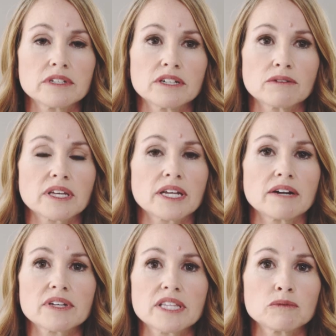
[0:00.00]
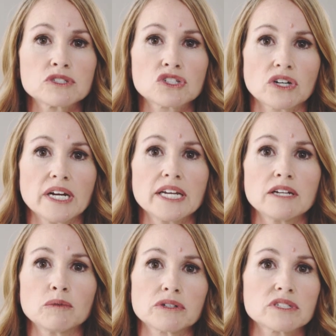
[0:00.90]
thinking everything was
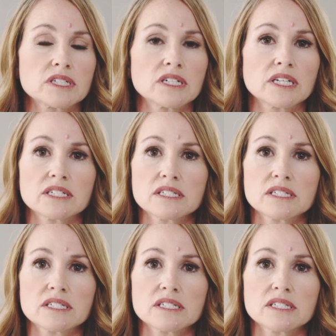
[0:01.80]
great. We were just gonna get